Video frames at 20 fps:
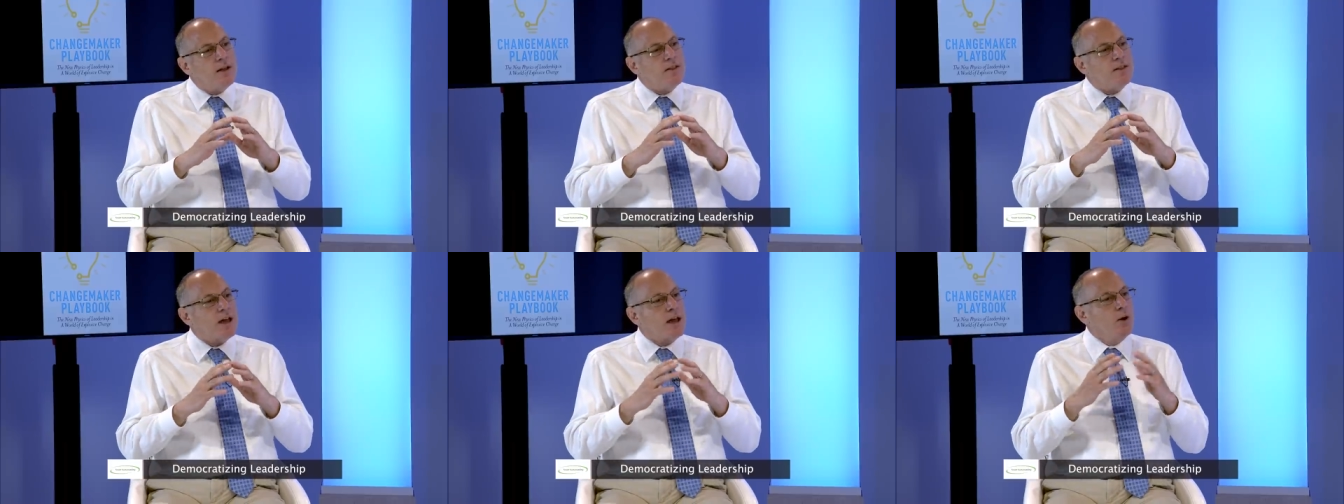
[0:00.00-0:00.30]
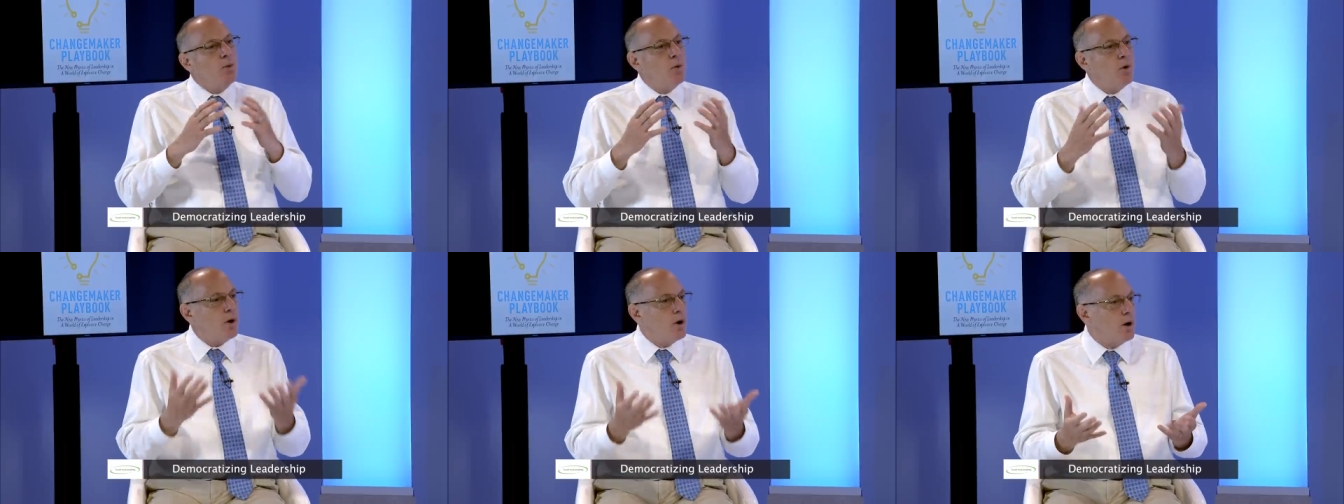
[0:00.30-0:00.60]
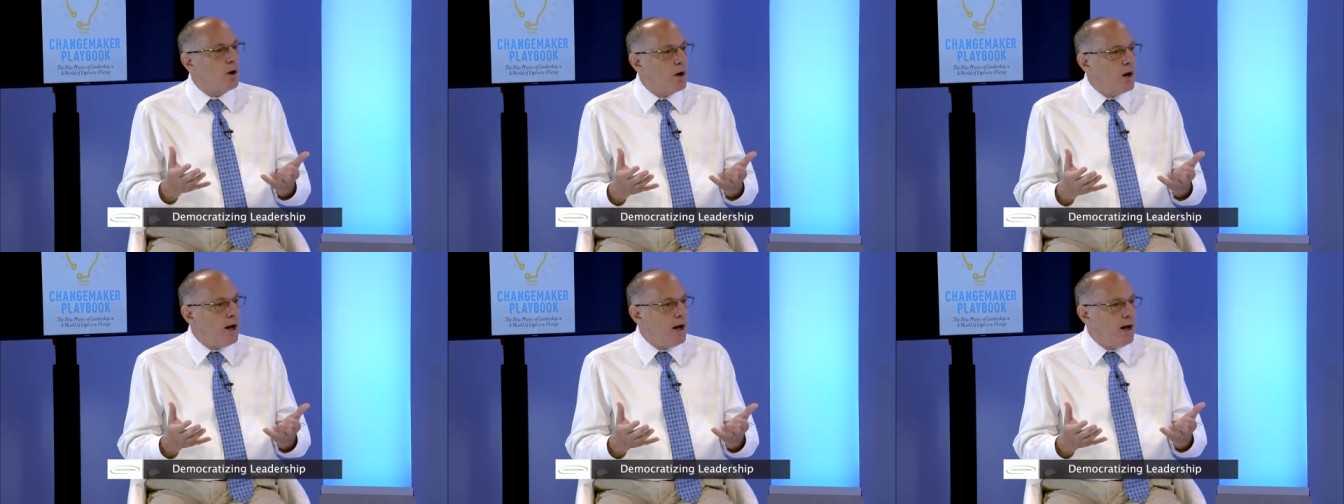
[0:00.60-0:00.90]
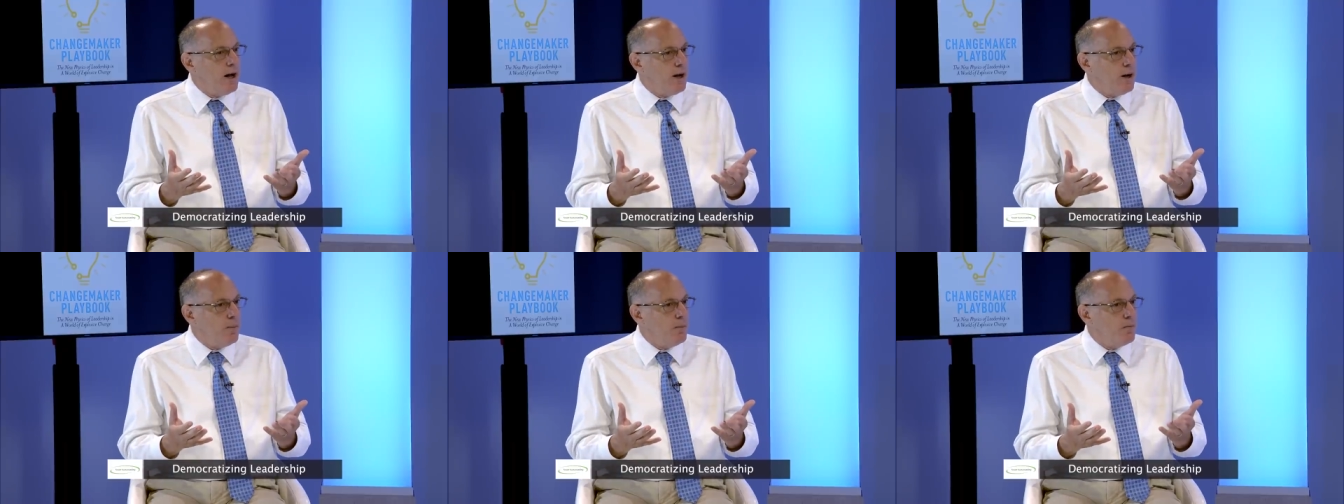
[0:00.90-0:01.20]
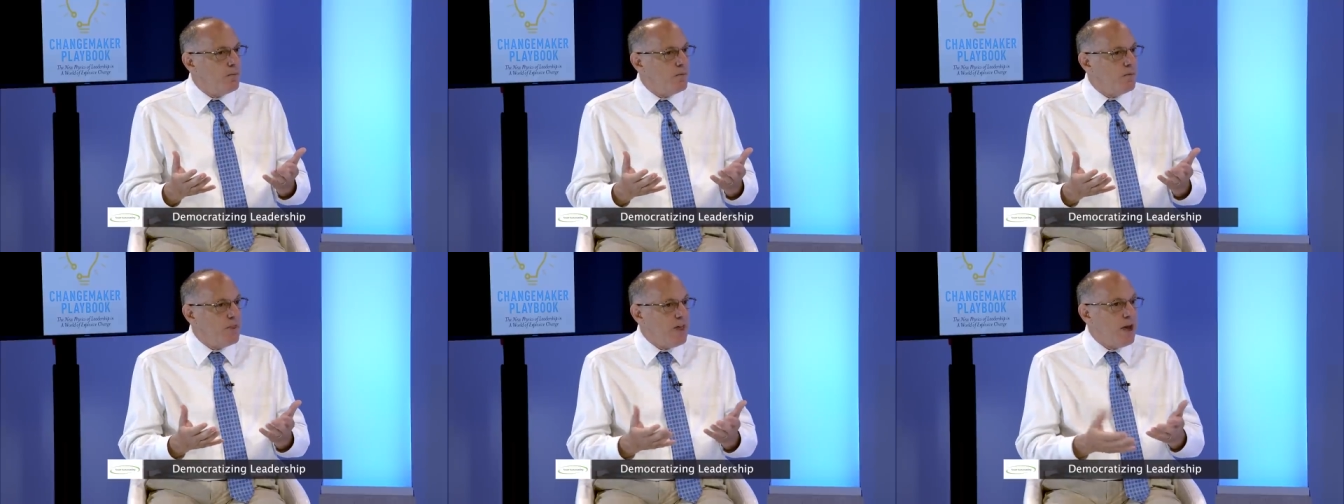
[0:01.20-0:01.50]
They were,
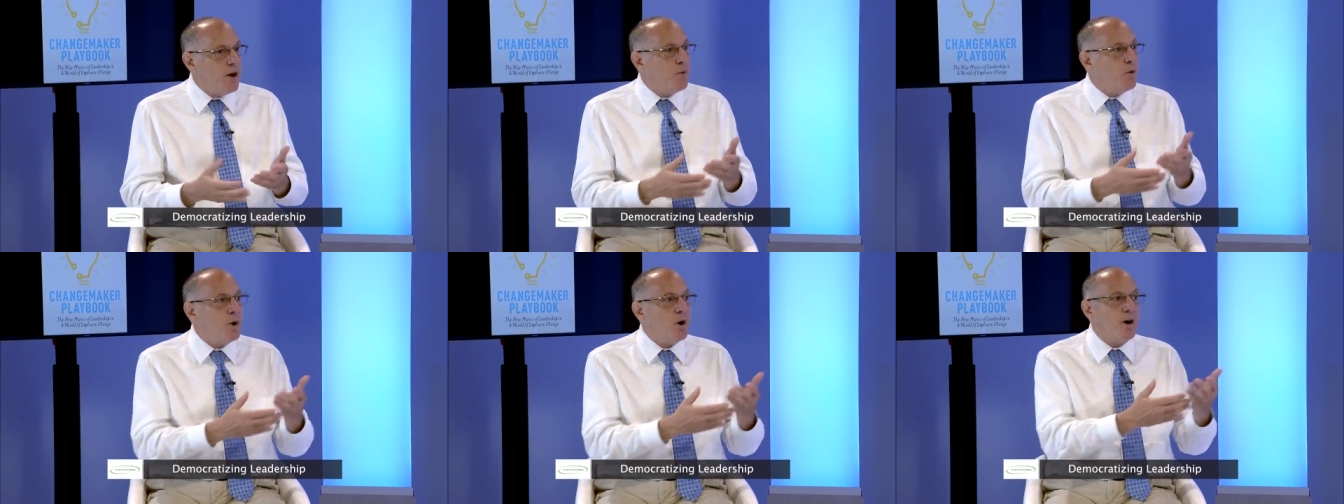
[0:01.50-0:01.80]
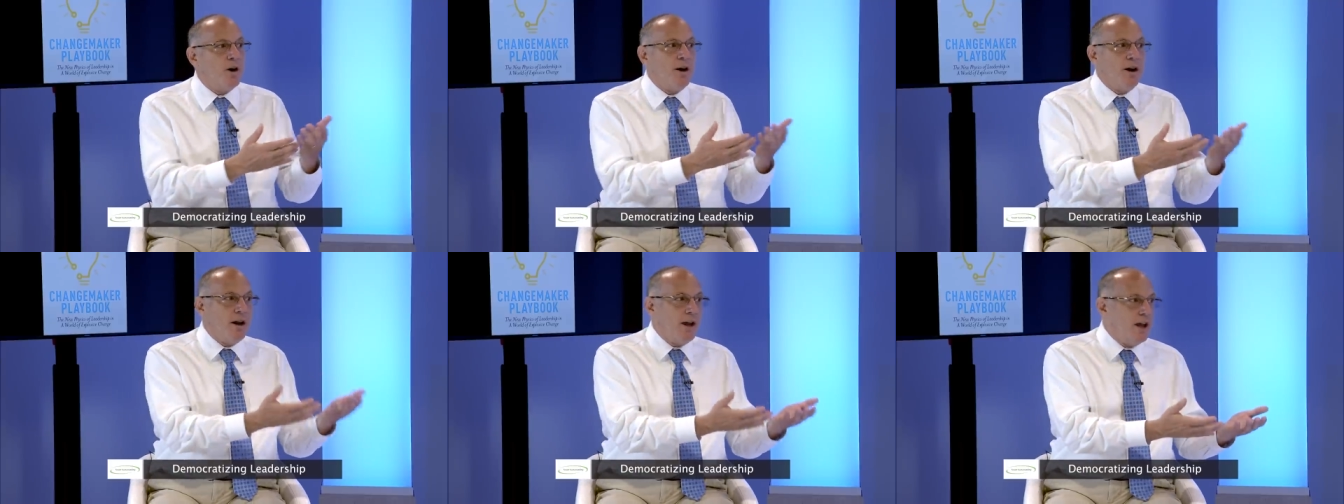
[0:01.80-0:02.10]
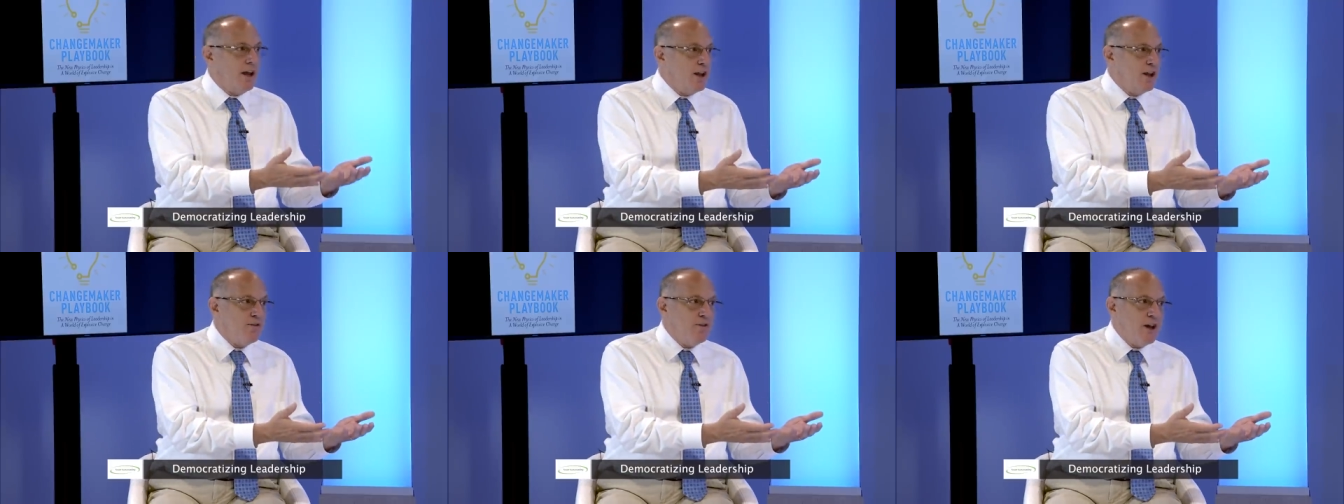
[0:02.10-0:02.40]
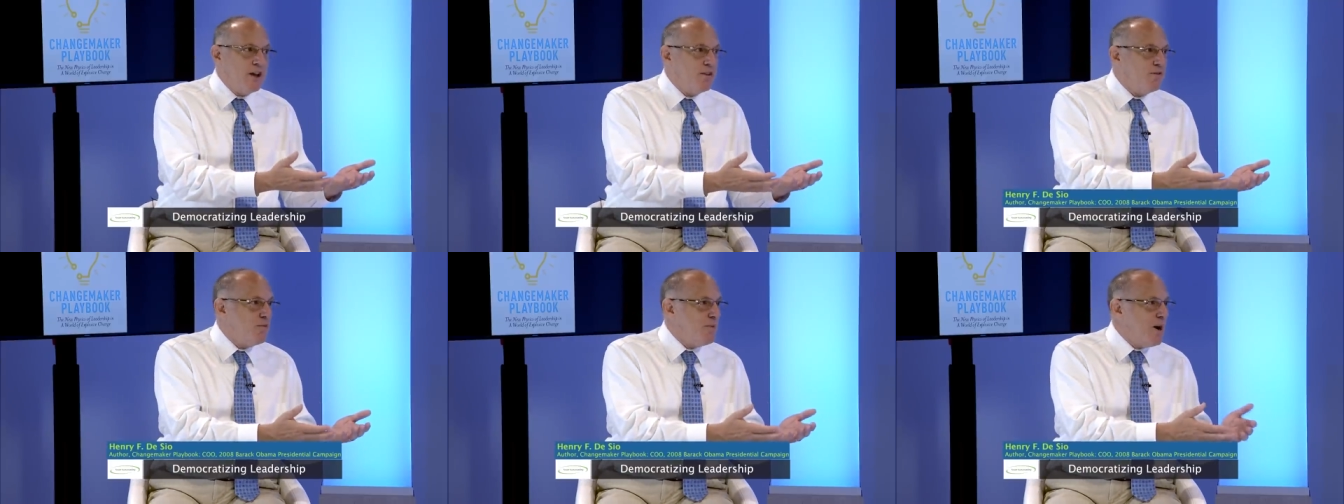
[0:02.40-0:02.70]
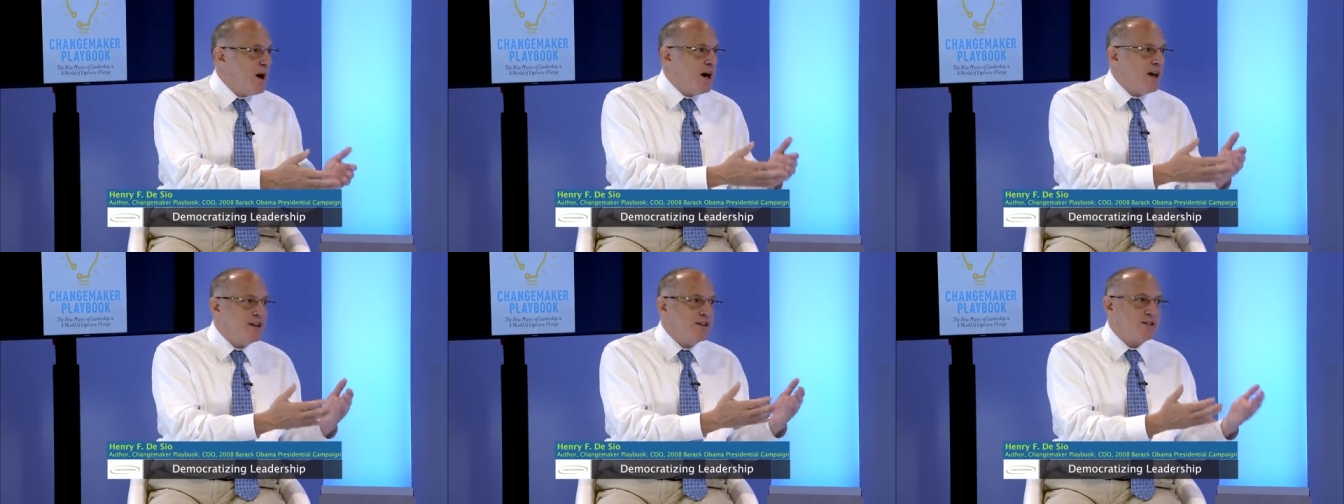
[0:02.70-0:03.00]
um, they were innovative
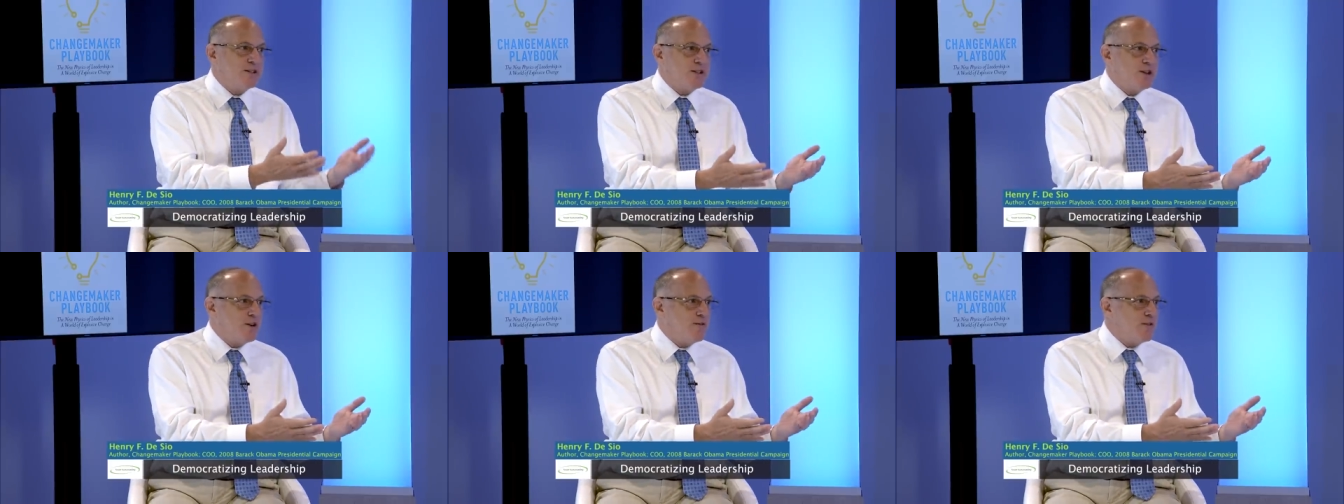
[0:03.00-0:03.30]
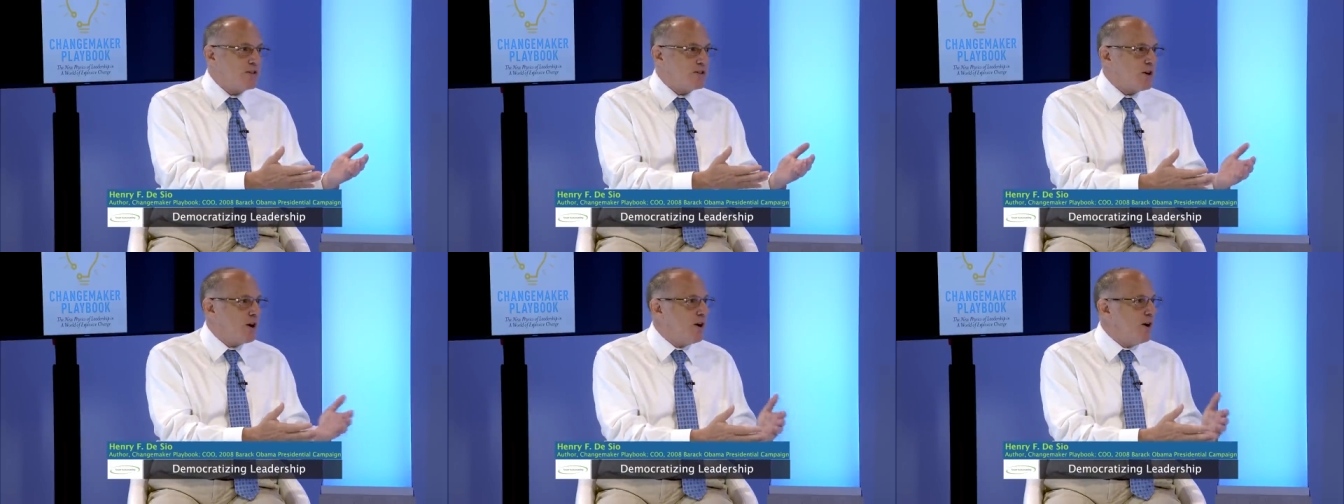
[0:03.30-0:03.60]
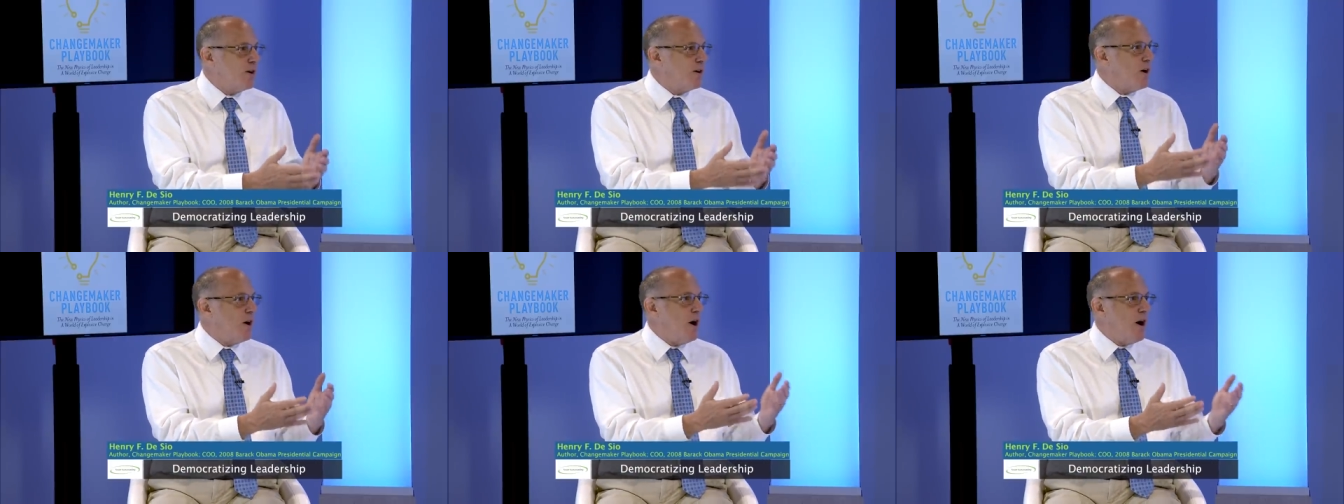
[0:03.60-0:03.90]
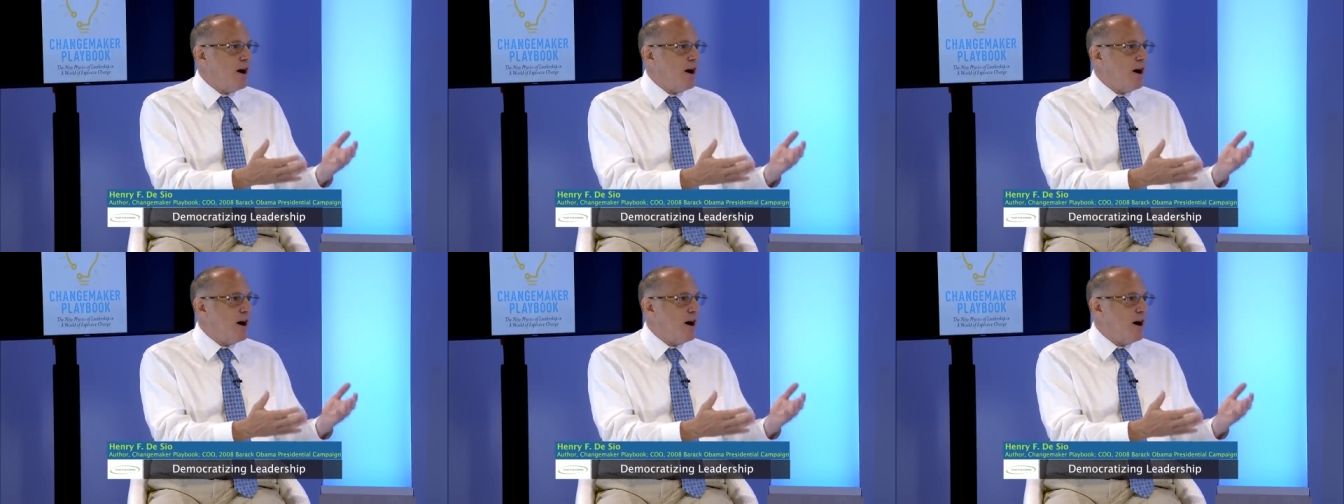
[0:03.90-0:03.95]
mind, service heart,